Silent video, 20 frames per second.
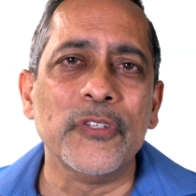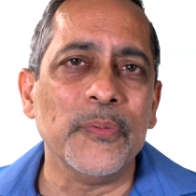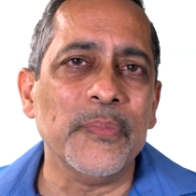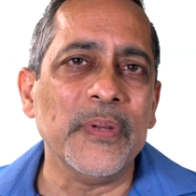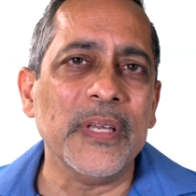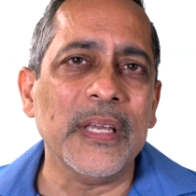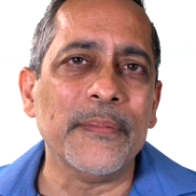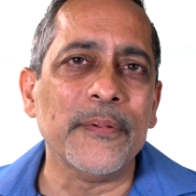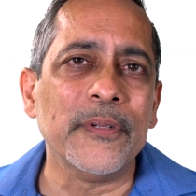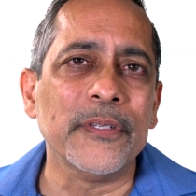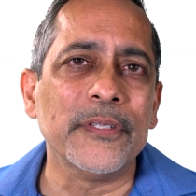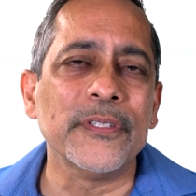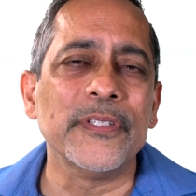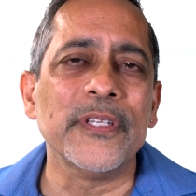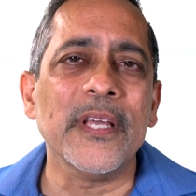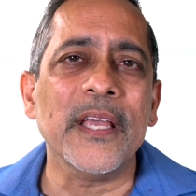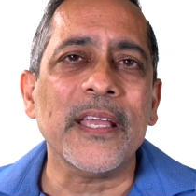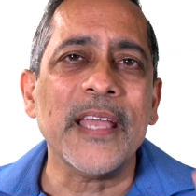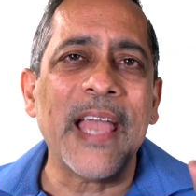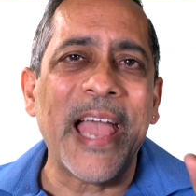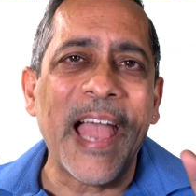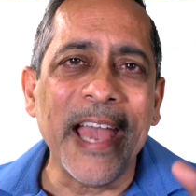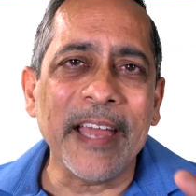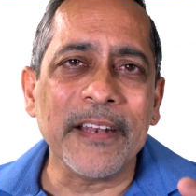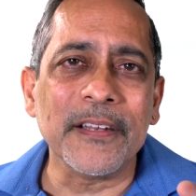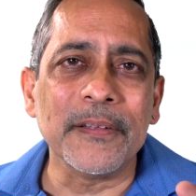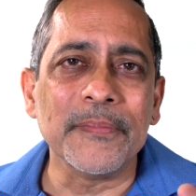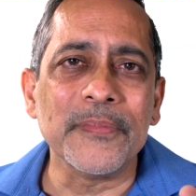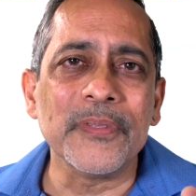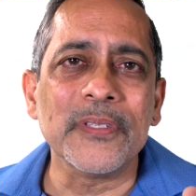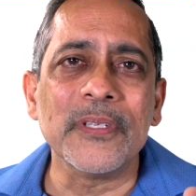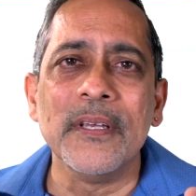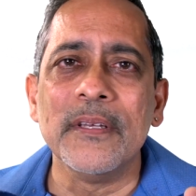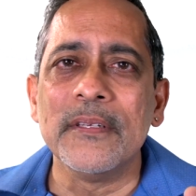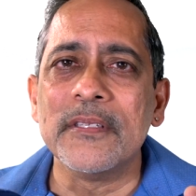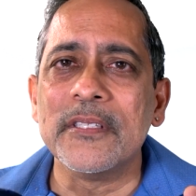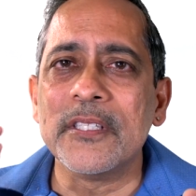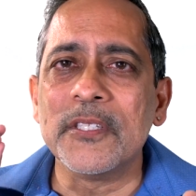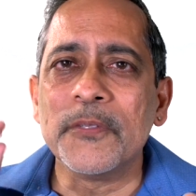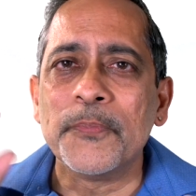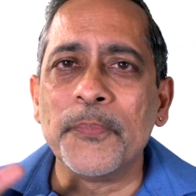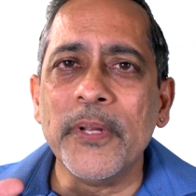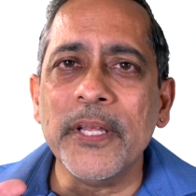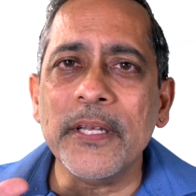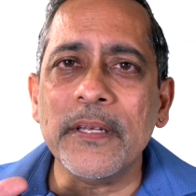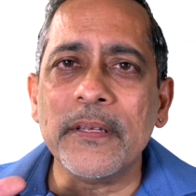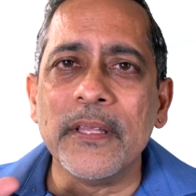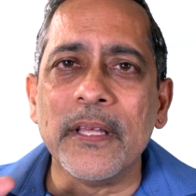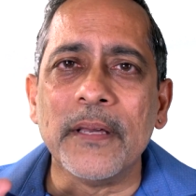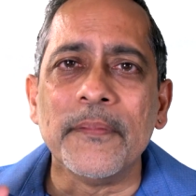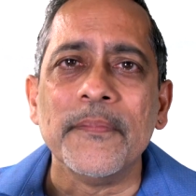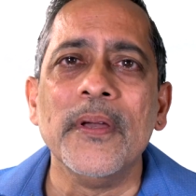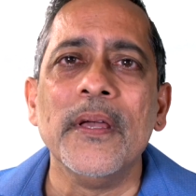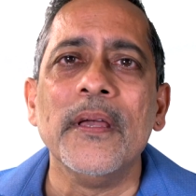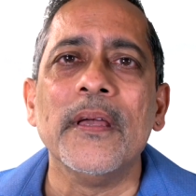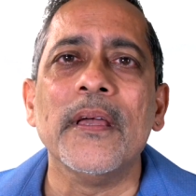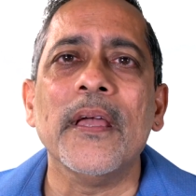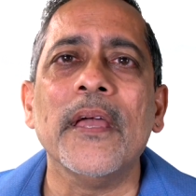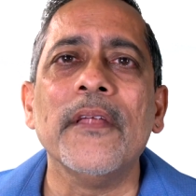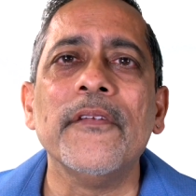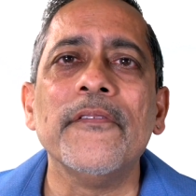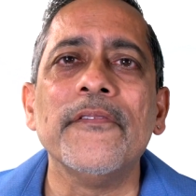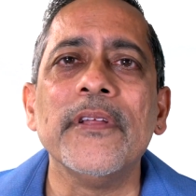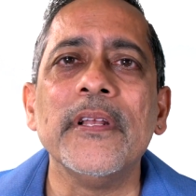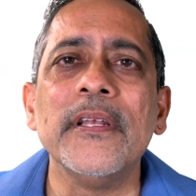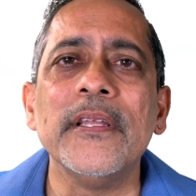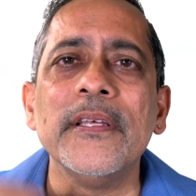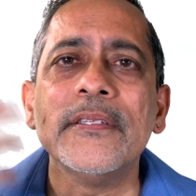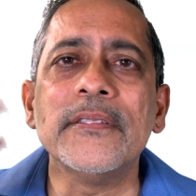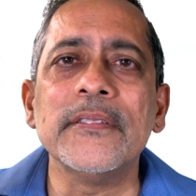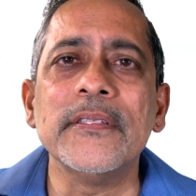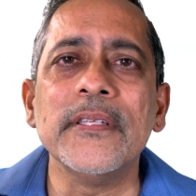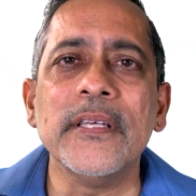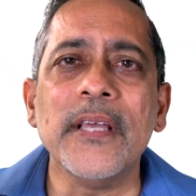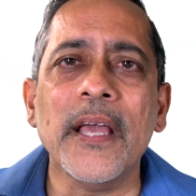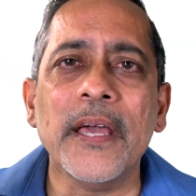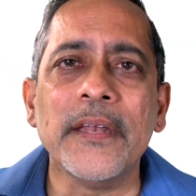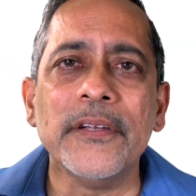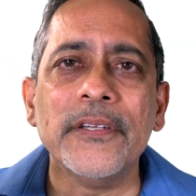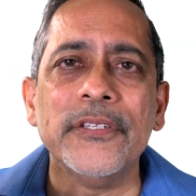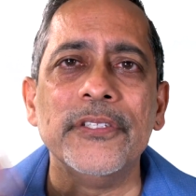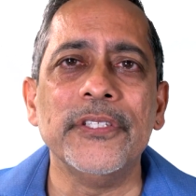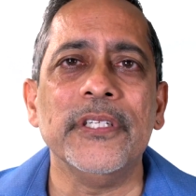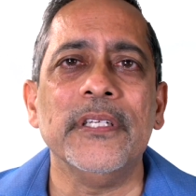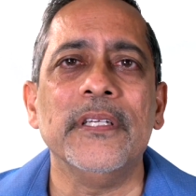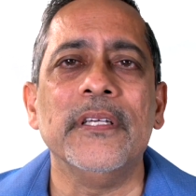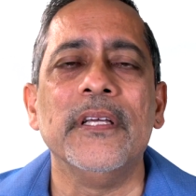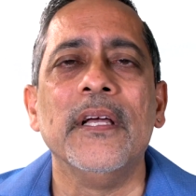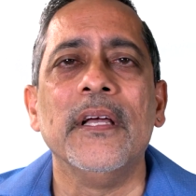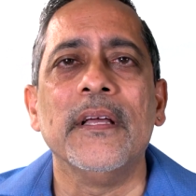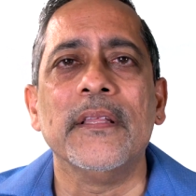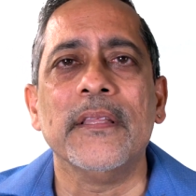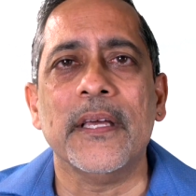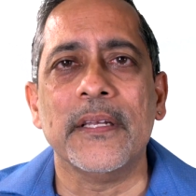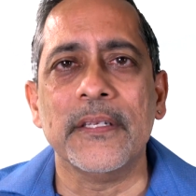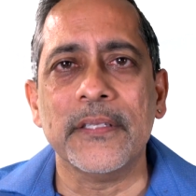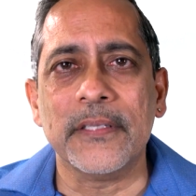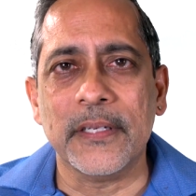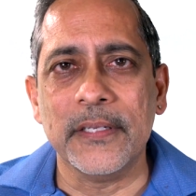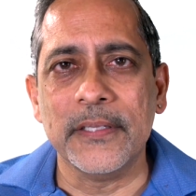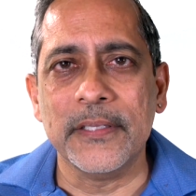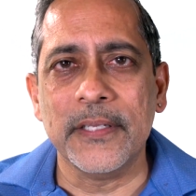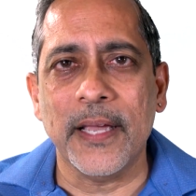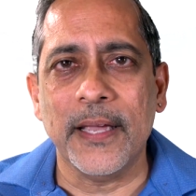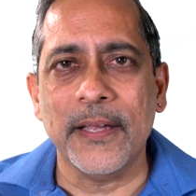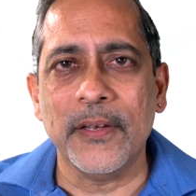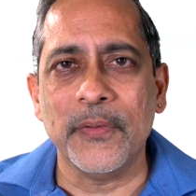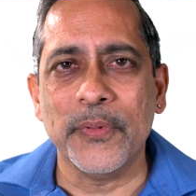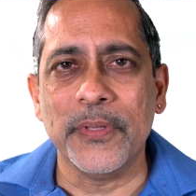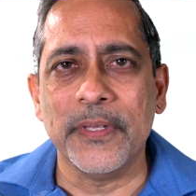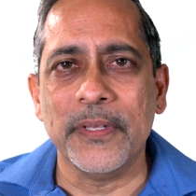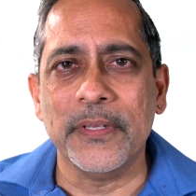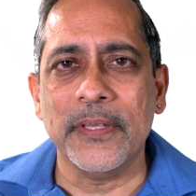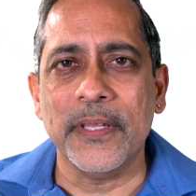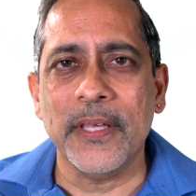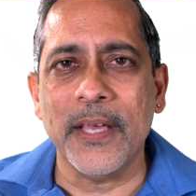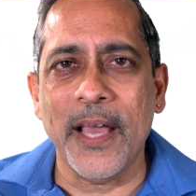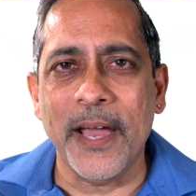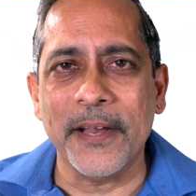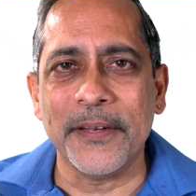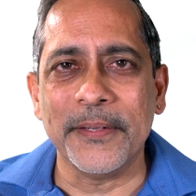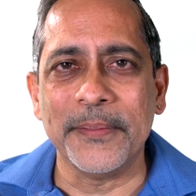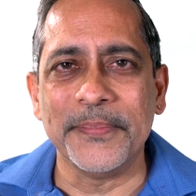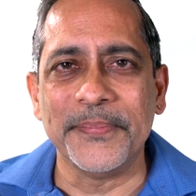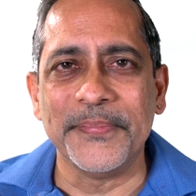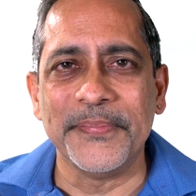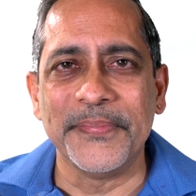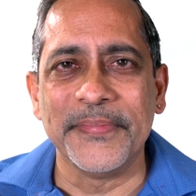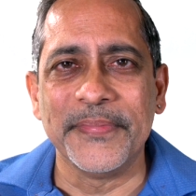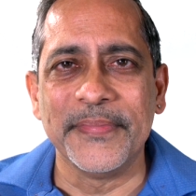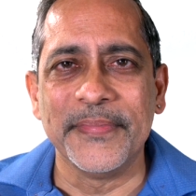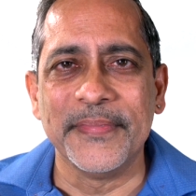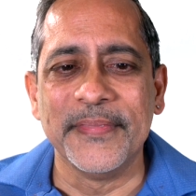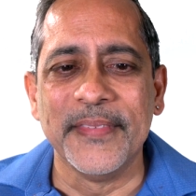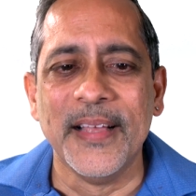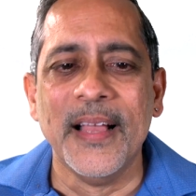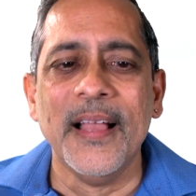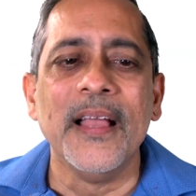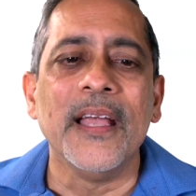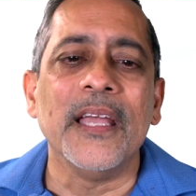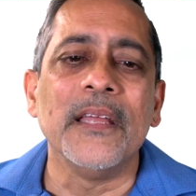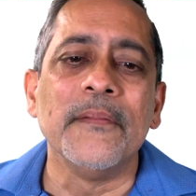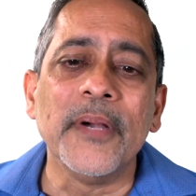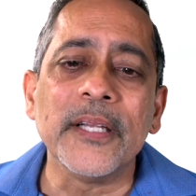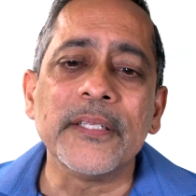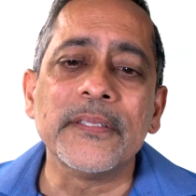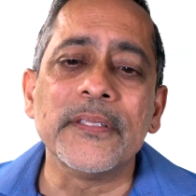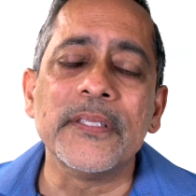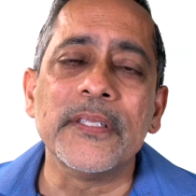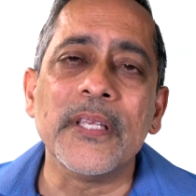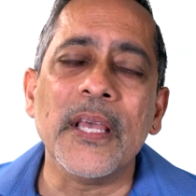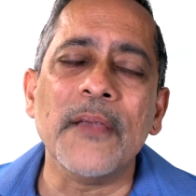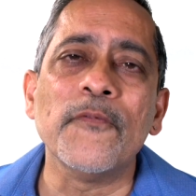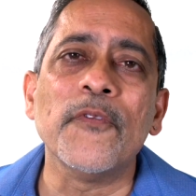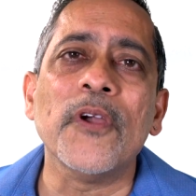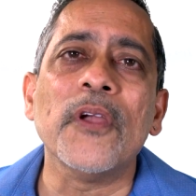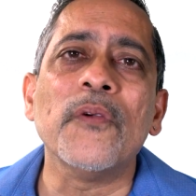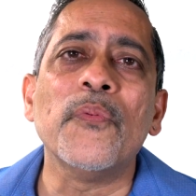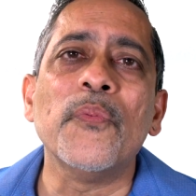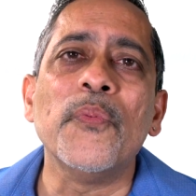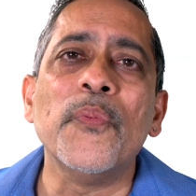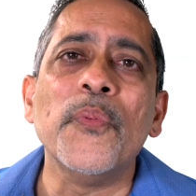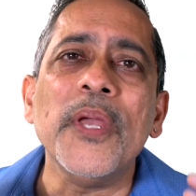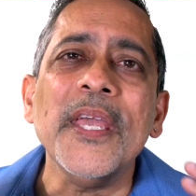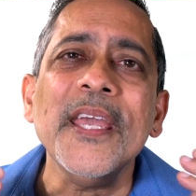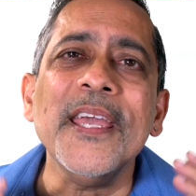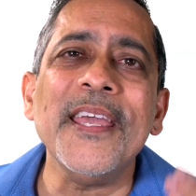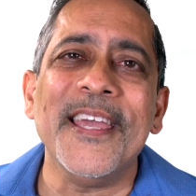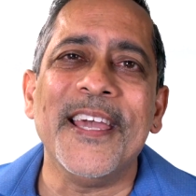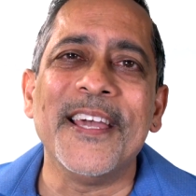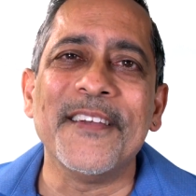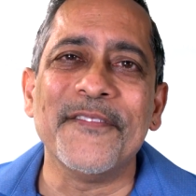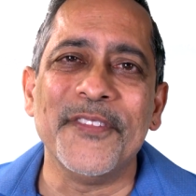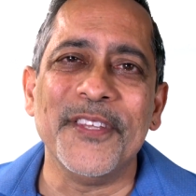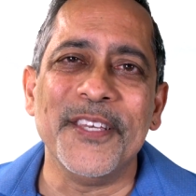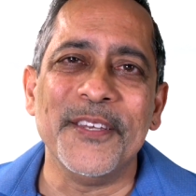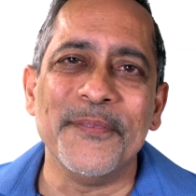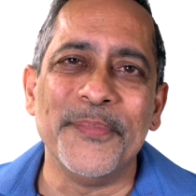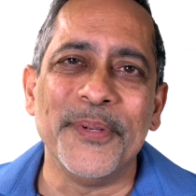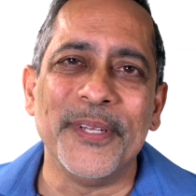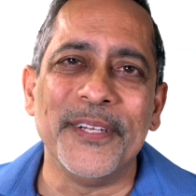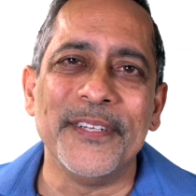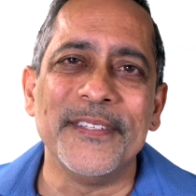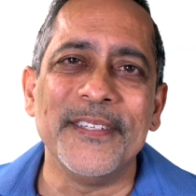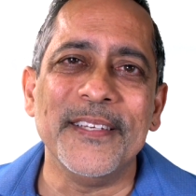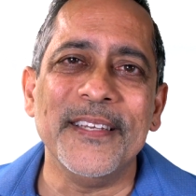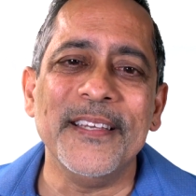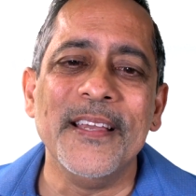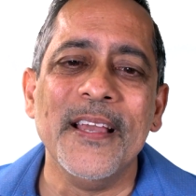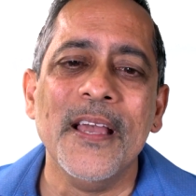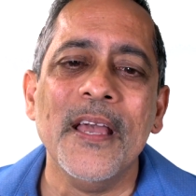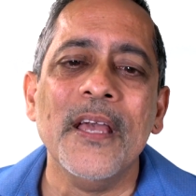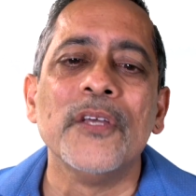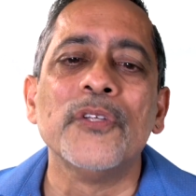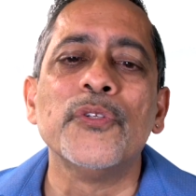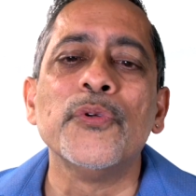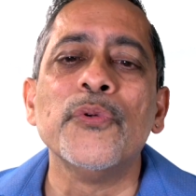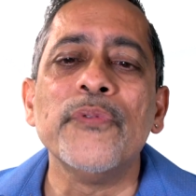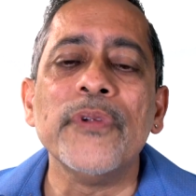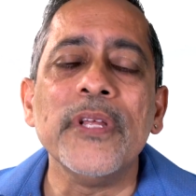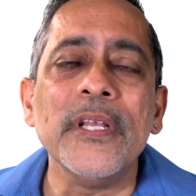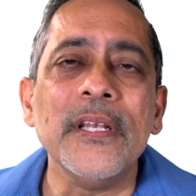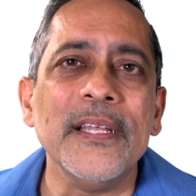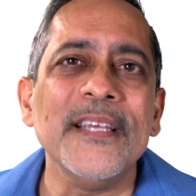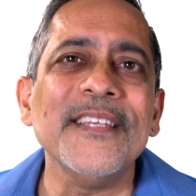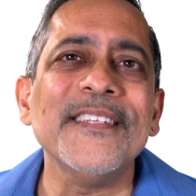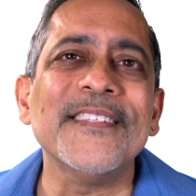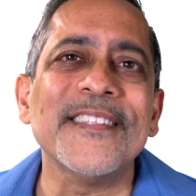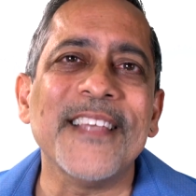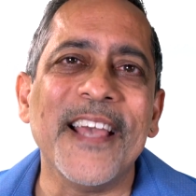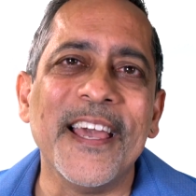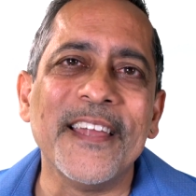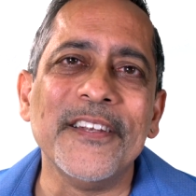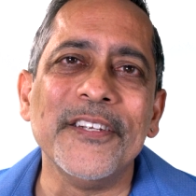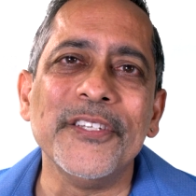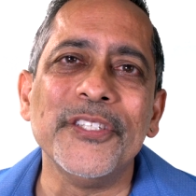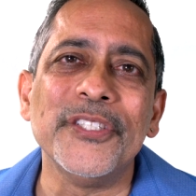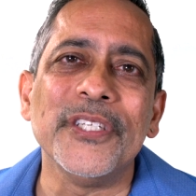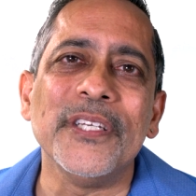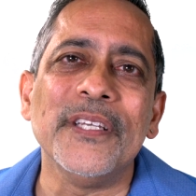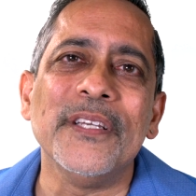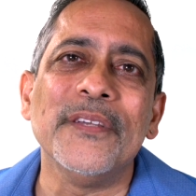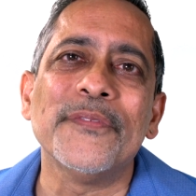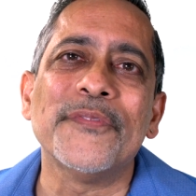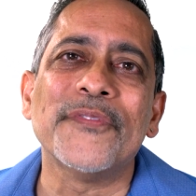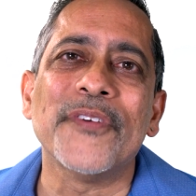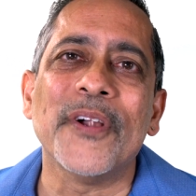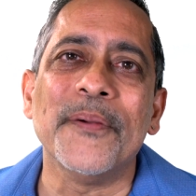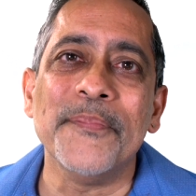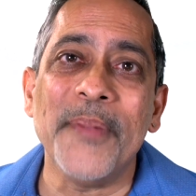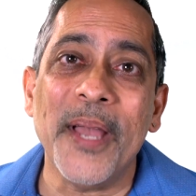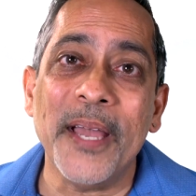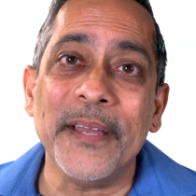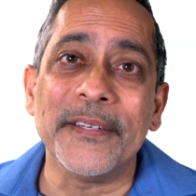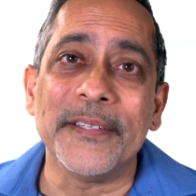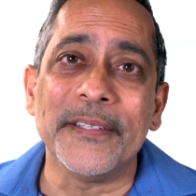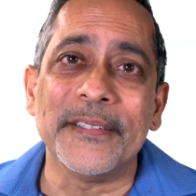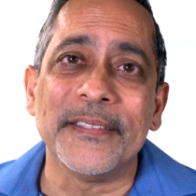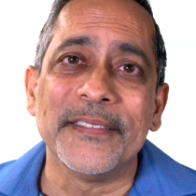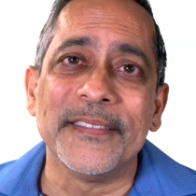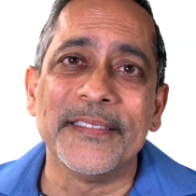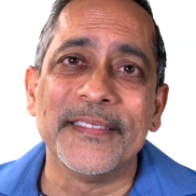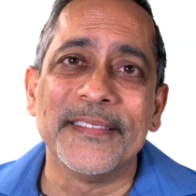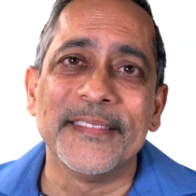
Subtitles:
to be able to take atoms, split them, and release the energy that is contained within the atom. In much the same way, we have the ability to release energy from matter.